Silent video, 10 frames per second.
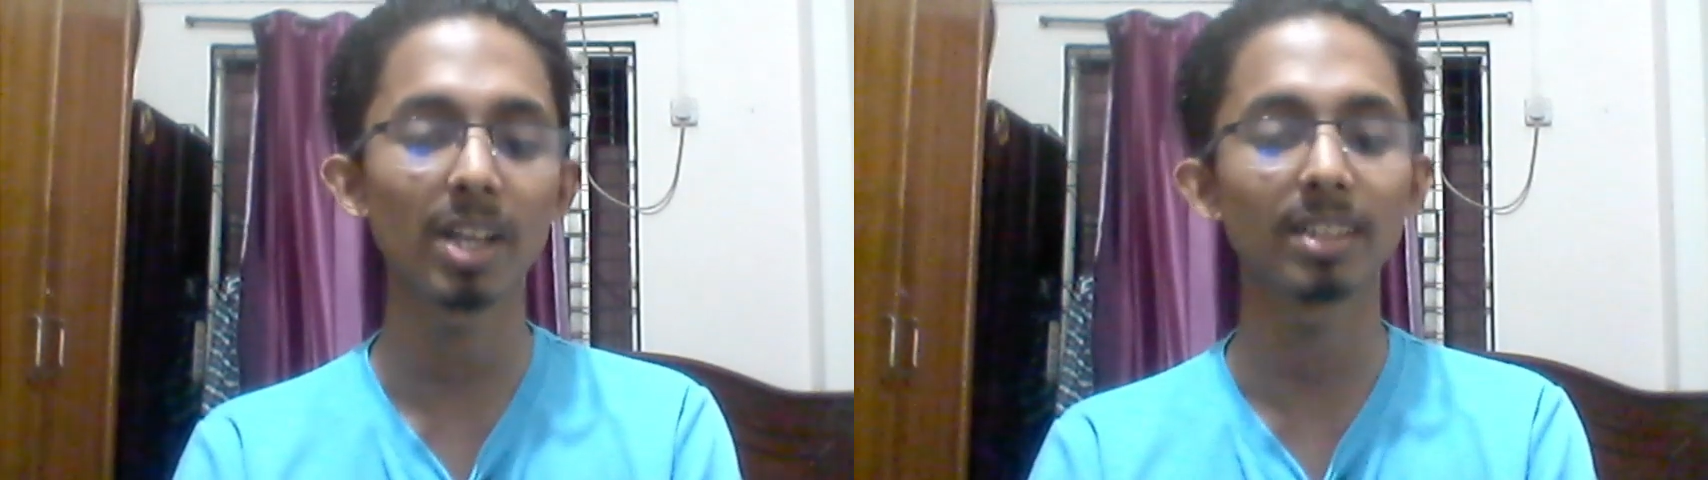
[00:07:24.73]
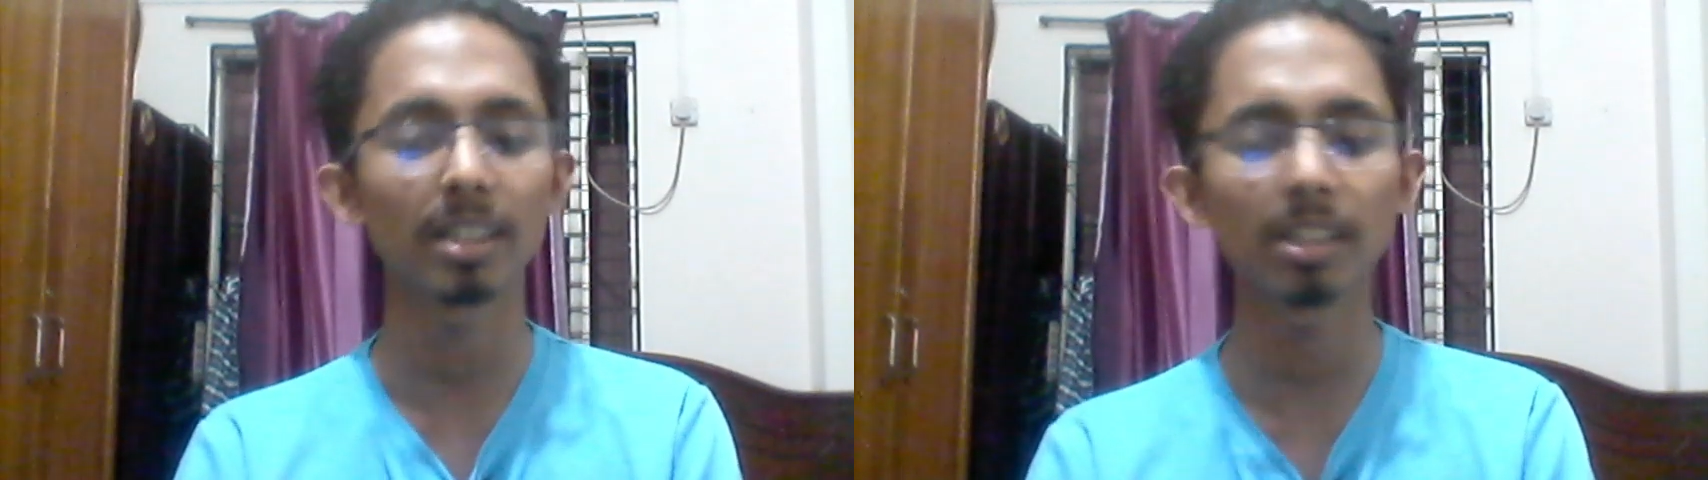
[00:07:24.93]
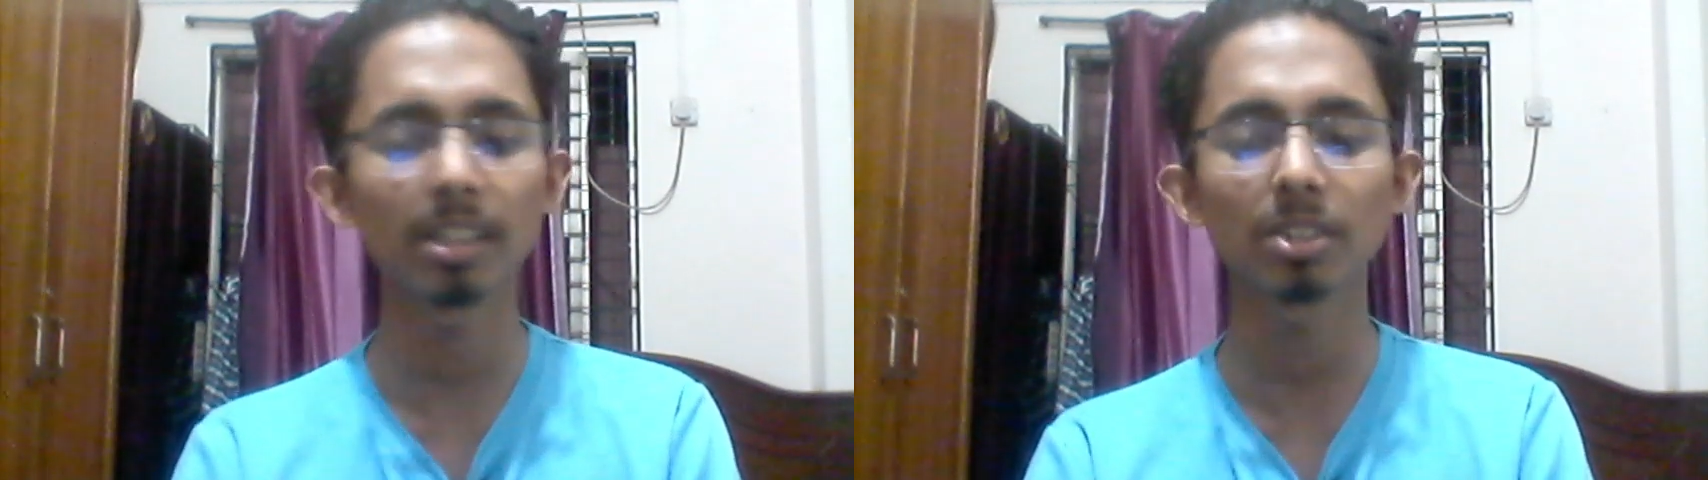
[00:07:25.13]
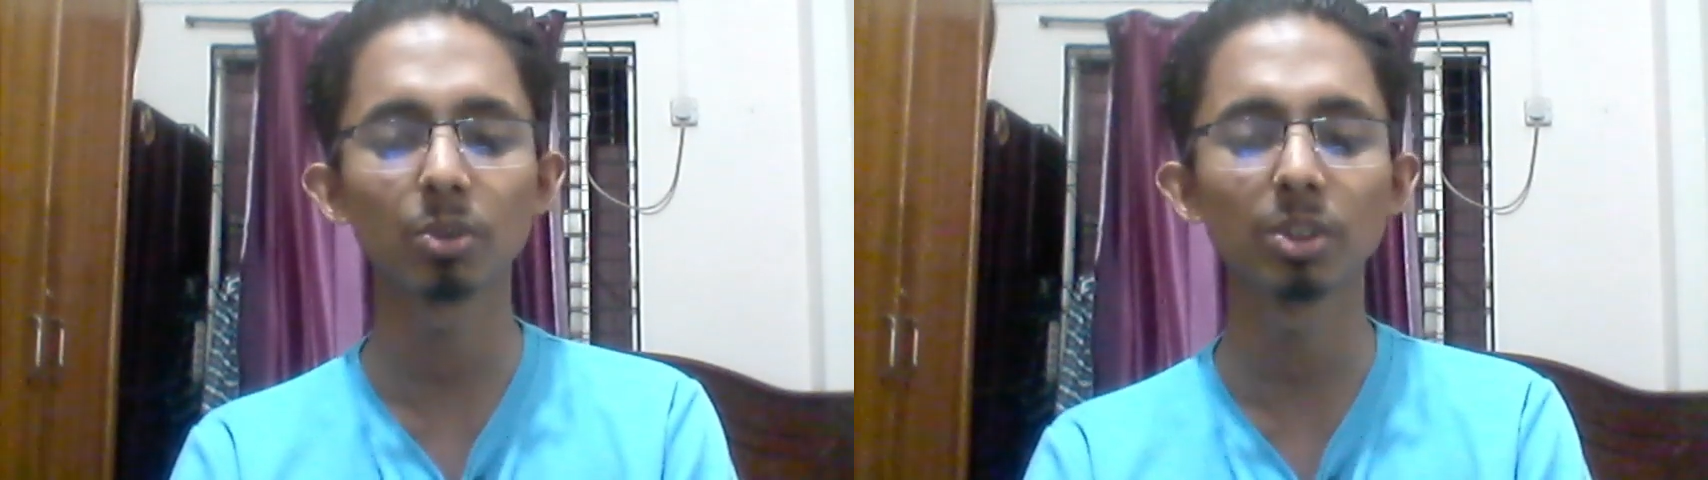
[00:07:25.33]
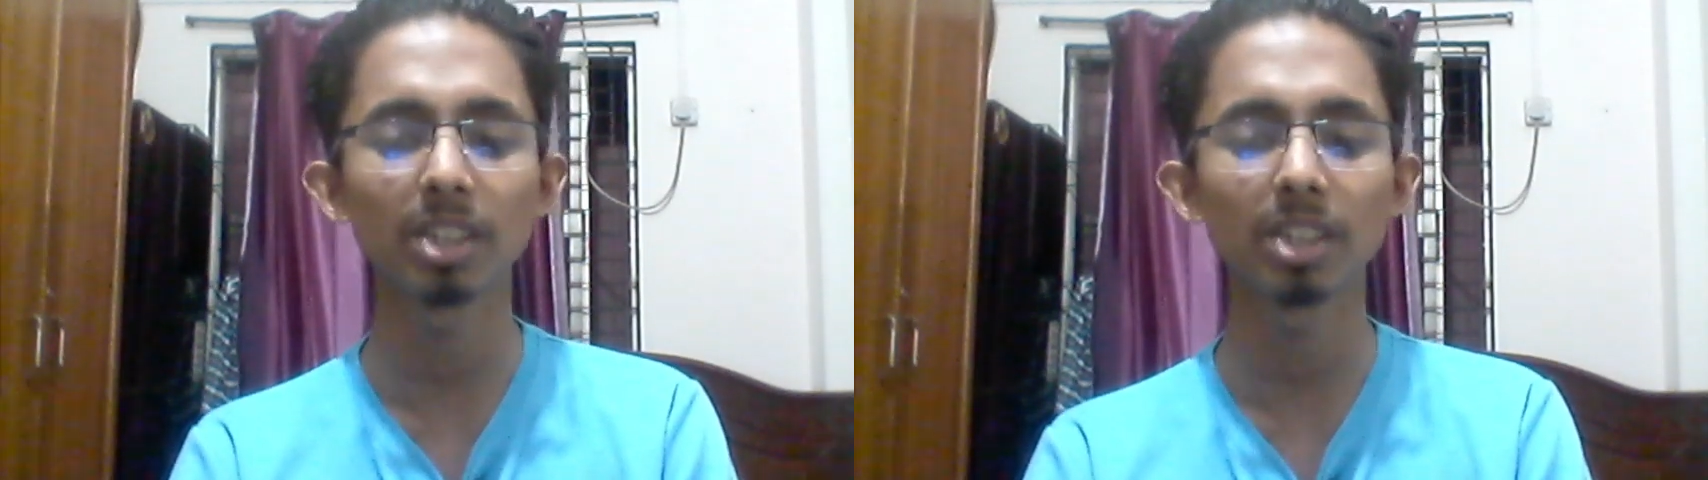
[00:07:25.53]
The risks which